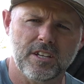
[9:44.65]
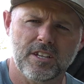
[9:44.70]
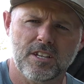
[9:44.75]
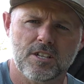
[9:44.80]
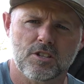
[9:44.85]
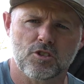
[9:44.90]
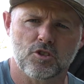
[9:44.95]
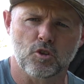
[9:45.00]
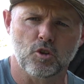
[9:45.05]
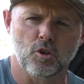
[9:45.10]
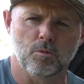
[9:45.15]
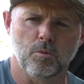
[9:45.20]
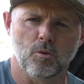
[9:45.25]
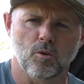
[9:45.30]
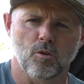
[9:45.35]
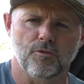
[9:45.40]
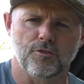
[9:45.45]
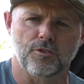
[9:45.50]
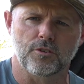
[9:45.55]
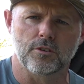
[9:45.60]

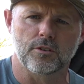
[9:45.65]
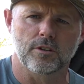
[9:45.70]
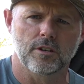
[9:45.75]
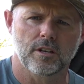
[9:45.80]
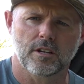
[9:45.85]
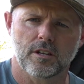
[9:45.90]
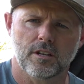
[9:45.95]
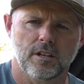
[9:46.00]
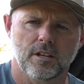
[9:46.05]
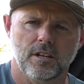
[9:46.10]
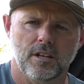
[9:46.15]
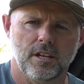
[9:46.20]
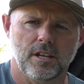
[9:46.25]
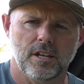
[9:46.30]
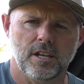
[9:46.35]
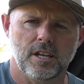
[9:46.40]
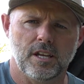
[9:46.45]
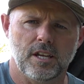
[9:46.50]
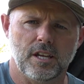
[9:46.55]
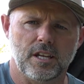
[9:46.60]
suitable for
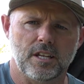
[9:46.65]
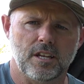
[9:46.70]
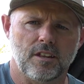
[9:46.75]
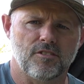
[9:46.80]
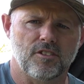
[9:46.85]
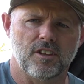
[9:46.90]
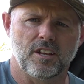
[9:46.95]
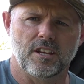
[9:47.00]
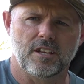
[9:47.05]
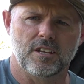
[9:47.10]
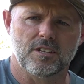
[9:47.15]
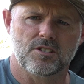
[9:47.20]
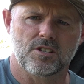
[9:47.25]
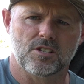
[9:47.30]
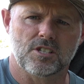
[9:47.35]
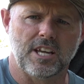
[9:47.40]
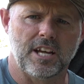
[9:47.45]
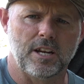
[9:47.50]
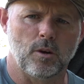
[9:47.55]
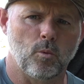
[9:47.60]
anything. It's
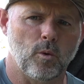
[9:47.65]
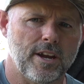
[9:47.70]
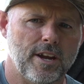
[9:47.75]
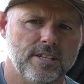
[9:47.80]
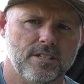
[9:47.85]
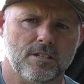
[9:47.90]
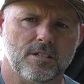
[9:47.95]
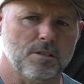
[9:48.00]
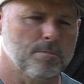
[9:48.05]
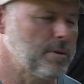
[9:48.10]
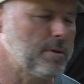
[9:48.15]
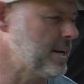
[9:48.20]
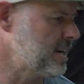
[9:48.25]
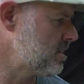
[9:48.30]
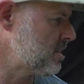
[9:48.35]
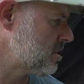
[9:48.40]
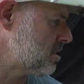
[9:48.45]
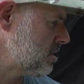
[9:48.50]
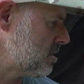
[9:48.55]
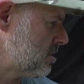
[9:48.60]
just kind of wasted space,